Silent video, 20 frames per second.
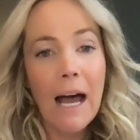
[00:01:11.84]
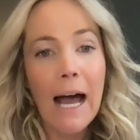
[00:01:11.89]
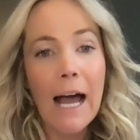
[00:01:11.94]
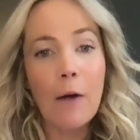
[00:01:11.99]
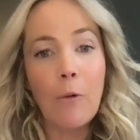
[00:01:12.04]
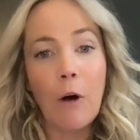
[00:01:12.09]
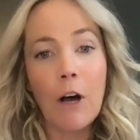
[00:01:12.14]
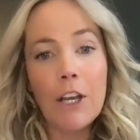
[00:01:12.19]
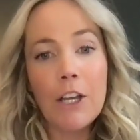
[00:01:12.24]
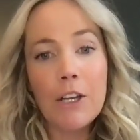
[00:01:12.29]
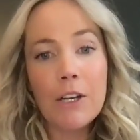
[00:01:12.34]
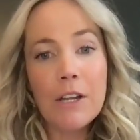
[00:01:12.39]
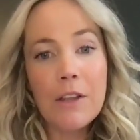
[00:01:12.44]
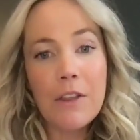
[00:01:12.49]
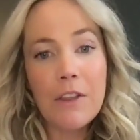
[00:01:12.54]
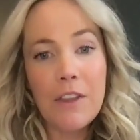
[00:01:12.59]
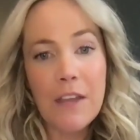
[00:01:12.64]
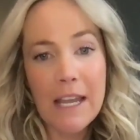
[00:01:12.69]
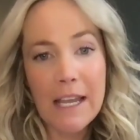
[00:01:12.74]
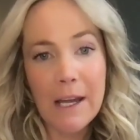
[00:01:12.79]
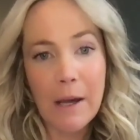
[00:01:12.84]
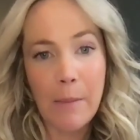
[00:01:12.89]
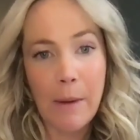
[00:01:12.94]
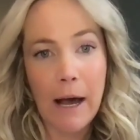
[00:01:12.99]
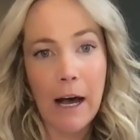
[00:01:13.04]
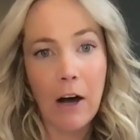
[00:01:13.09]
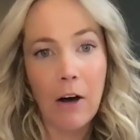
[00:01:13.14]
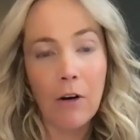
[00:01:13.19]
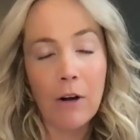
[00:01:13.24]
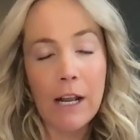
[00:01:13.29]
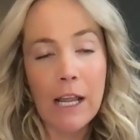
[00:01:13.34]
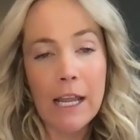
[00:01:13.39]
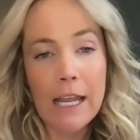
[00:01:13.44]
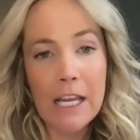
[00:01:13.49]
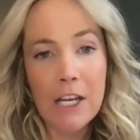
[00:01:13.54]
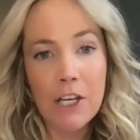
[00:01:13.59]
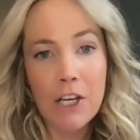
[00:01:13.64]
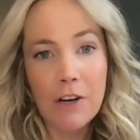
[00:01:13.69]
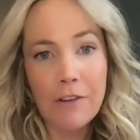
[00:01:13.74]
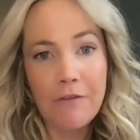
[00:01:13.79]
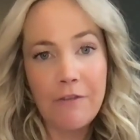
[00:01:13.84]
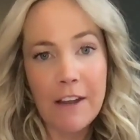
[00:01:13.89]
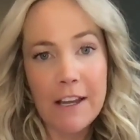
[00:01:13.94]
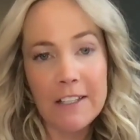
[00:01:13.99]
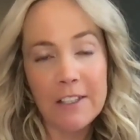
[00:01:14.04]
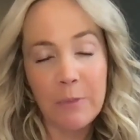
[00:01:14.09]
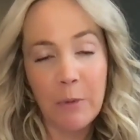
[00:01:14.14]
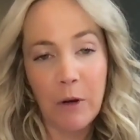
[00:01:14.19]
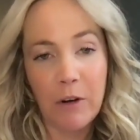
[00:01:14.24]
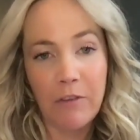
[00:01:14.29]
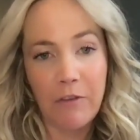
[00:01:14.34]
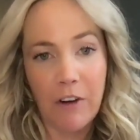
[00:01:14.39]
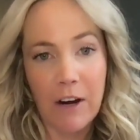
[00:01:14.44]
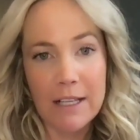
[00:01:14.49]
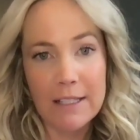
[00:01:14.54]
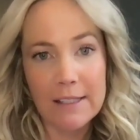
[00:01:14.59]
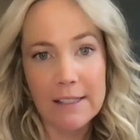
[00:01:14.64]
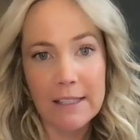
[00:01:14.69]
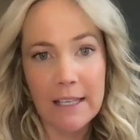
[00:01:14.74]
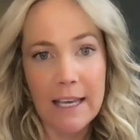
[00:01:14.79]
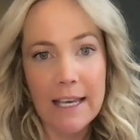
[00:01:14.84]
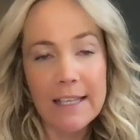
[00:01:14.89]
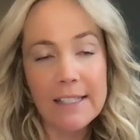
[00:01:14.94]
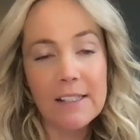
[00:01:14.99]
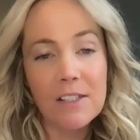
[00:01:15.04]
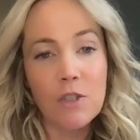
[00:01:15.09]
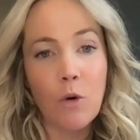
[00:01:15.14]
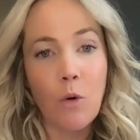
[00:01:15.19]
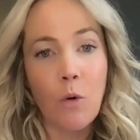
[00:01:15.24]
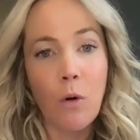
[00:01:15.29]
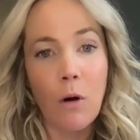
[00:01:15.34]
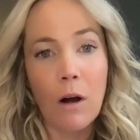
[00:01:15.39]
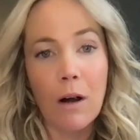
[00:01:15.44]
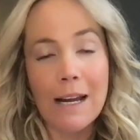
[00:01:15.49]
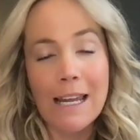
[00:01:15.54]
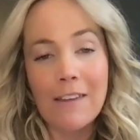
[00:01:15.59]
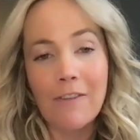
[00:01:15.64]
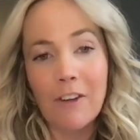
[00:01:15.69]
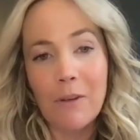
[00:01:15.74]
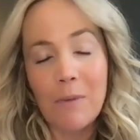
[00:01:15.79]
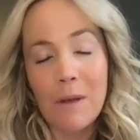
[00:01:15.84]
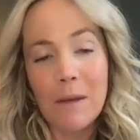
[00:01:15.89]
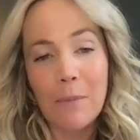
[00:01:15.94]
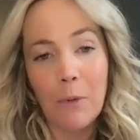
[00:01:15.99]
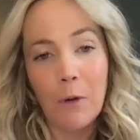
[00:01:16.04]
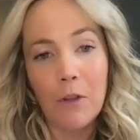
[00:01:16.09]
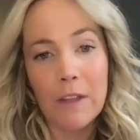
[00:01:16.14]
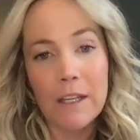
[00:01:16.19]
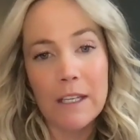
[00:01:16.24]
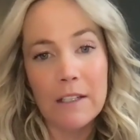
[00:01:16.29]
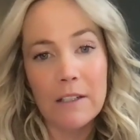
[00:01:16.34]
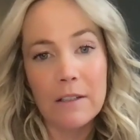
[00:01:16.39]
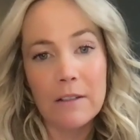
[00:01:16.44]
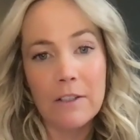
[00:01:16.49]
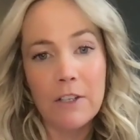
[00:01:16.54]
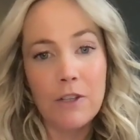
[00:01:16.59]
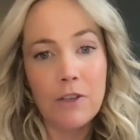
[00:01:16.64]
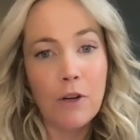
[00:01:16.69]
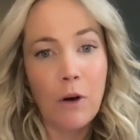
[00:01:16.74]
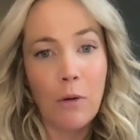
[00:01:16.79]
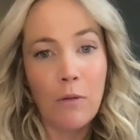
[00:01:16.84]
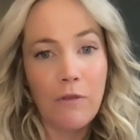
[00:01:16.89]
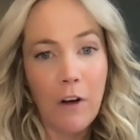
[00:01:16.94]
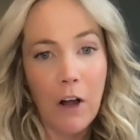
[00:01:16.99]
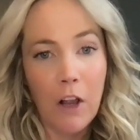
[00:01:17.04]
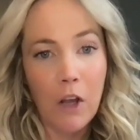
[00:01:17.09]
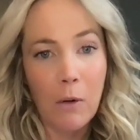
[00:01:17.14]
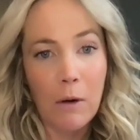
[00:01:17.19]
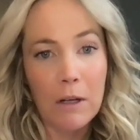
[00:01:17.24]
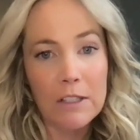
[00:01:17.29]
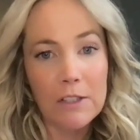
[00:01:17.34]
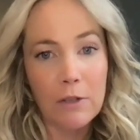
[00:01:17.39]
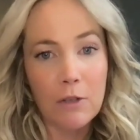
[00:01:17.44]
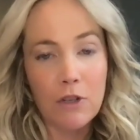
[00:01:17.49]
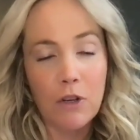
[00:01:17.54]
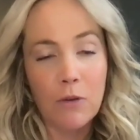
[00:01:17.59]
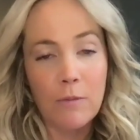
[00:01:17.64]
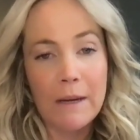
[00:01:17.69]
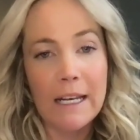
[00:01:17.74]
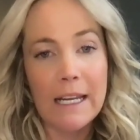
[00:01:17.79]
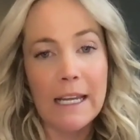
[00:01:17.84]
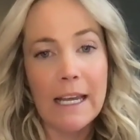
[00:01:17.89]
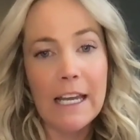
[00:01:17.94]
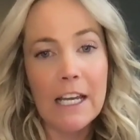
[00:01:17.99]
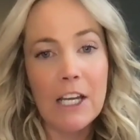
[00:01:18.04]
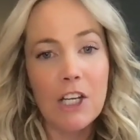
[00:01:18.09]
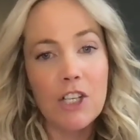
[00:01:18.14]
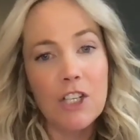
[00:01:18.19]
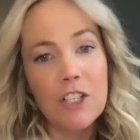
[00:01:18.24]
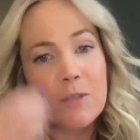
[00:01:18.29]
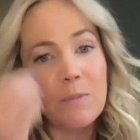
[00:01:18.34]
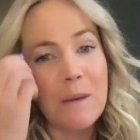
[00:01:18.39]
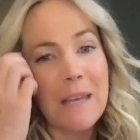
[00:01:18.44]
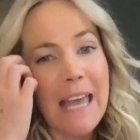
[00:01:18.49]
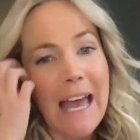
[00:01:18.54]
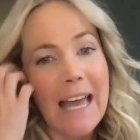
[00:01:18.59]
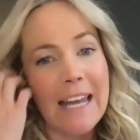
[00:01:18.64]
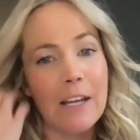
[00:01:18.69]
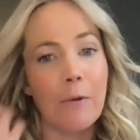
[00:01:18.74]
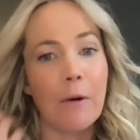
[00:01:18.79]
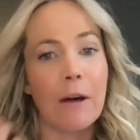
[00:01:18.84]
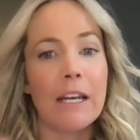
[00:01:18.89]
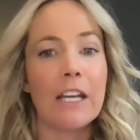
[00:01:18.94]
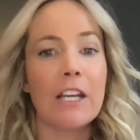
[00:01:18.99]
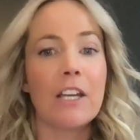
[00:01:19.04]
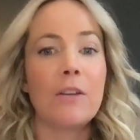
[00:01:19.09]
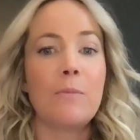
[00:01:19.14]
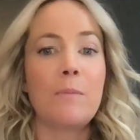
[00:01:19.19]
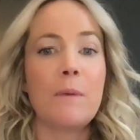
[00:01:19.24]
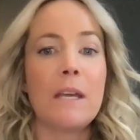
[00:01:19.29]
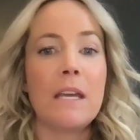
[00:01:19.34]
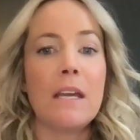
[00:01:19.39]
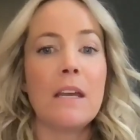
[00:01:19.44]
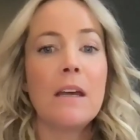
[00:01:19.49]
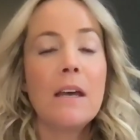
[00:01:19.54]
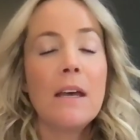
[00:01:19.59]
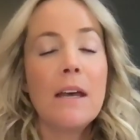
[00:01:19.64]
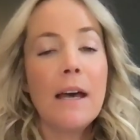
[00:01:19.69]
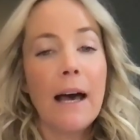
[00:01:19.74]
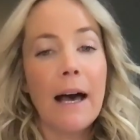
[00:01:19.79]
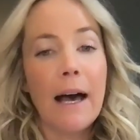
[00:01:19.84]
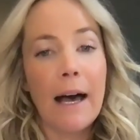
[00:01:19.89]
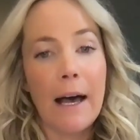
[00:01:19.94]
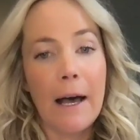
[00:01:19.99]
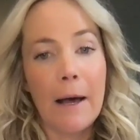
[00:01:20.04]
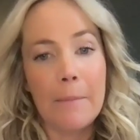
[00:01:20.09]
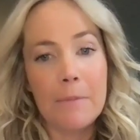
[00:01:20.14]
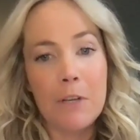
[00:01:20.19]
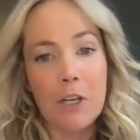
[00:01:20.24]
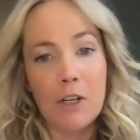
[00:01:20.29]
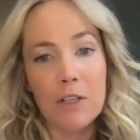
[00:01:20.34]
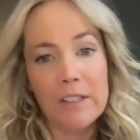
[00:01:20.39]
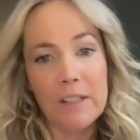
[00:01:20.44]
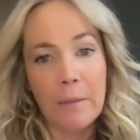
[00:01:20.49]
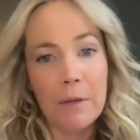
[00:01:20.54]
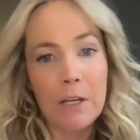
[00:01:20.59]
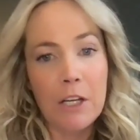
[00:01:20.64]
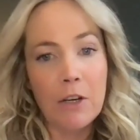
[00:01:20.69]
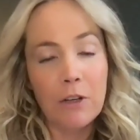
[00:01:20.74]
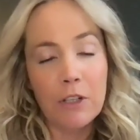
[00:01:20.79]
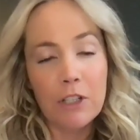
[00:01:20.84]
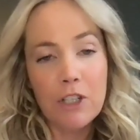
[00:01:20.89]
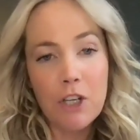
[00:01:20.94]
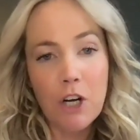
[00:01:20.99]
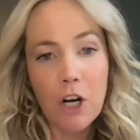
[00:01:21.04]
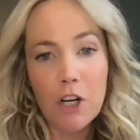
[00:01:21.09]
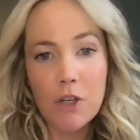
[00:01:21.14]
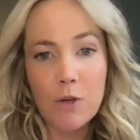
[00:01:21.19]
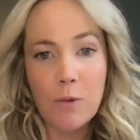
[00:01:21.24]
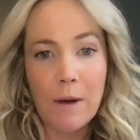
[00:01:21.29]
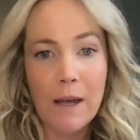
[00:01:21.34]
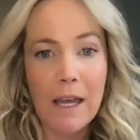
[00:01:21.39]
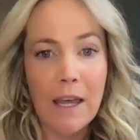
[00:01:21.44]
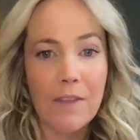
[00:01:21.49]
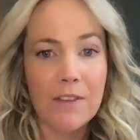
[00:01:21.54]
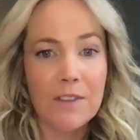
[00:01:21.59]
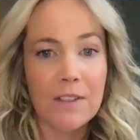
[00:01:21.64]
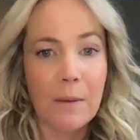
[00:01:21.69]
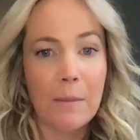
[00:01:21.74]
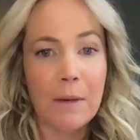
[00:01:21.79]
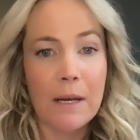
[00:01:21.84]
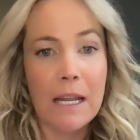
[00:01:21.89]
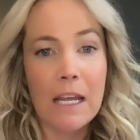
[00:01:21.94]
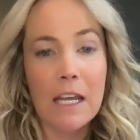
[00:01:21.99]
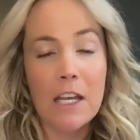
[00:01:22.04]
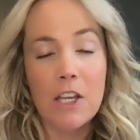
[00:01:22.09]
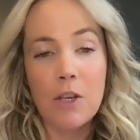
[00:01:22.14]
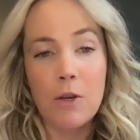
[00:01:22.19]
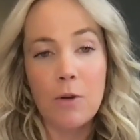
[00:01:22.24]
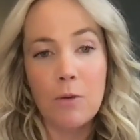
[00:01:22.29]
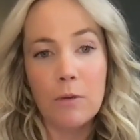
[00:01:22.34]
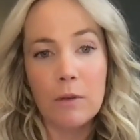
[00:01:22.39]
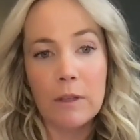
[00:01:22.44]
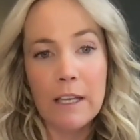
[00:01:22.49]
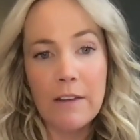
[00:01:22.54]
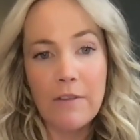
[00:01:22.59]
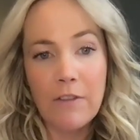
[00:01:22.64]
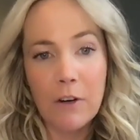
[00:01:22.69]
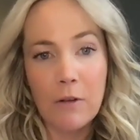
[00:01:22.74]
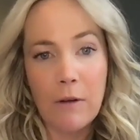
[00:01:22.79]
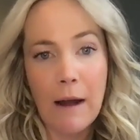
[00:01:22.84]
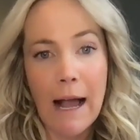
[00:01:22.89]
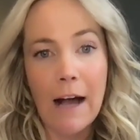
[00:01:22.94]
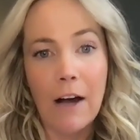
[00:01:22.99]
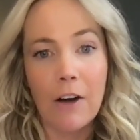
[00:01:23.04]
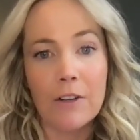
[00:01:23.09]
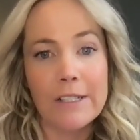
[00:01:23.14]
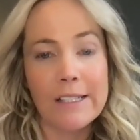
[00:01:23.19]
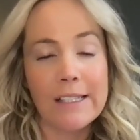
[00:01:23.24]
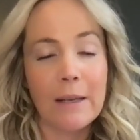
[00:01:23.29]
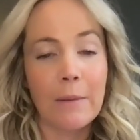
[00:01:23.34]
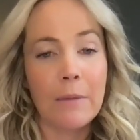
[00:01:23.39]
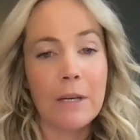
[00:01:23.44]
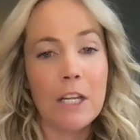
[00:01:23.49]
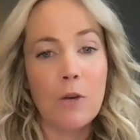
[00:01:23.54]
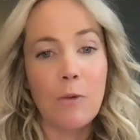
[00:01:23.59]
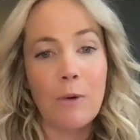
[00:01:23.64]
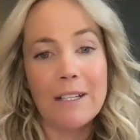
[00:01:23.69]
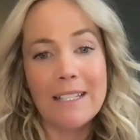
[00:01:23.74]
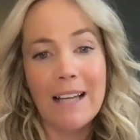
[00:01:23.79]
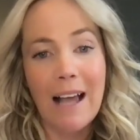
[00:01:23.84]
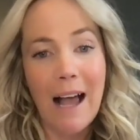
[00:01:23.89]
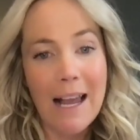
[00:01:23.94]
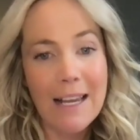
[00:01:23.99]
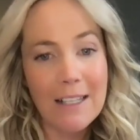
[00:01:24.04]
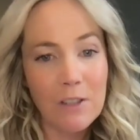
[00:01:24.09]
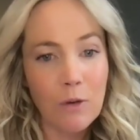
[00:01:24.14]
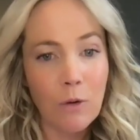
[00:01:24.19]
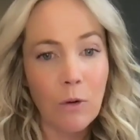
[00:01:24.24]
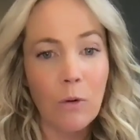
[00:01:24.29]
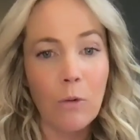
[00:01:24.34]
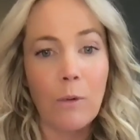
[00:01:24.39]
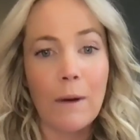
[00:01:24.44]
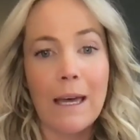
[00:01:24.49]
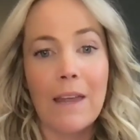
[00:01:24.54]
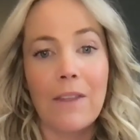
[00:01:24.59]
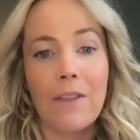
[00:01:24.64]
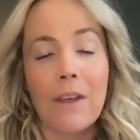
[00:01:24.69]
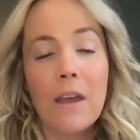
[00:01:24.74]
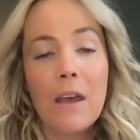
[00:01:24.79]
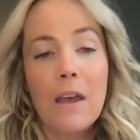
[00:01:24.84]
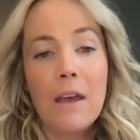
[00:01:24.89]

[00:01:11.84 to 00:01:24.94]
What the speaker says: I want you to think about in your Facebook friends list or even people that you don't follow on social media. It could just be anyone. It could be, somebody you go to church with, somebody you live around, somebody you went to high school with.